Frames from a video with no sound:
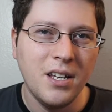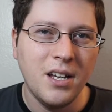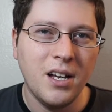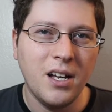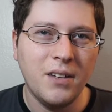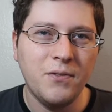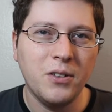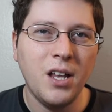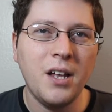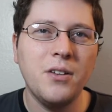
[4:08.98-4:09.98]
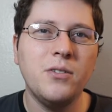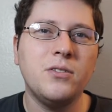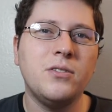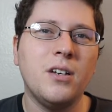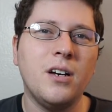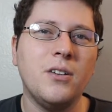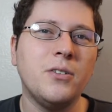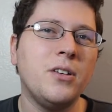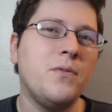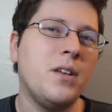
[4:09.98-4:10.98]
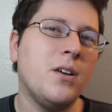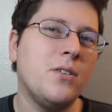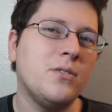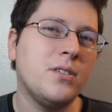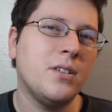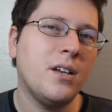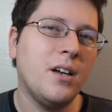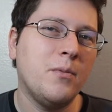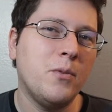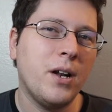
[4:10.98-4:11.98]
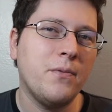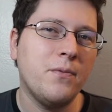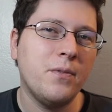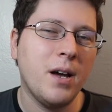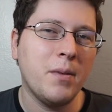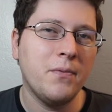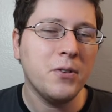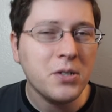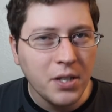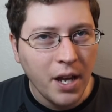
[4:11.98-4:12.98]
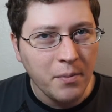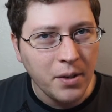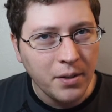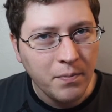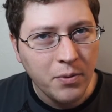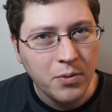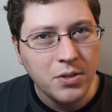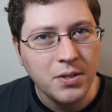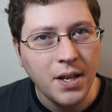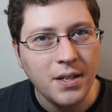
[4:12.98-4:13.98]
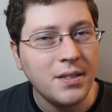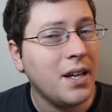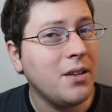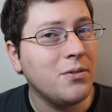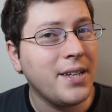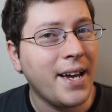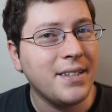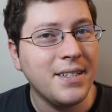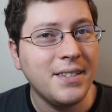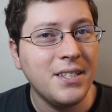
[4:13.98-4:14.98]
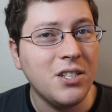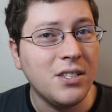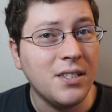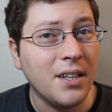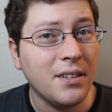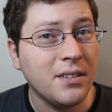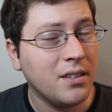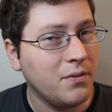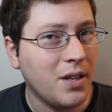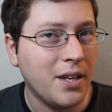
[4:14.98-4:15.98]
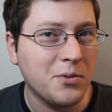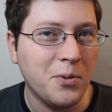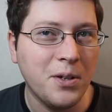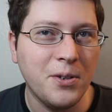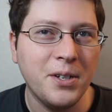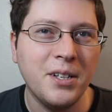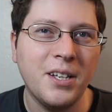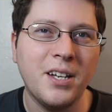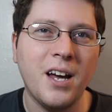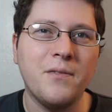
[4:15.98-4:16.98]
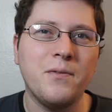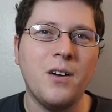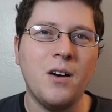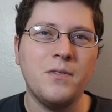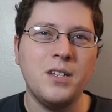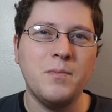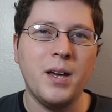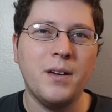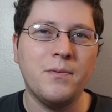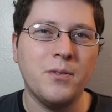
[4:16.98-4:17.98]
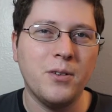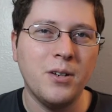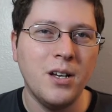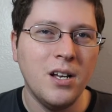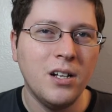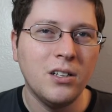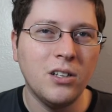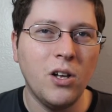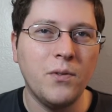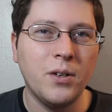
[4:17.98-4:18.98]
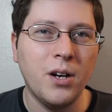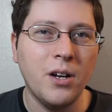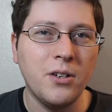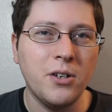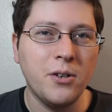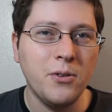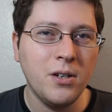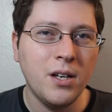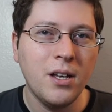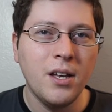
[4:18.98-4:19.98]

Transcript: uh, for a lot of those uh, early videos, um, when I got my first camera, which is a Sanyo Xacti C G six, if you guys were wondering, got it off of eBay for a little over a hundo,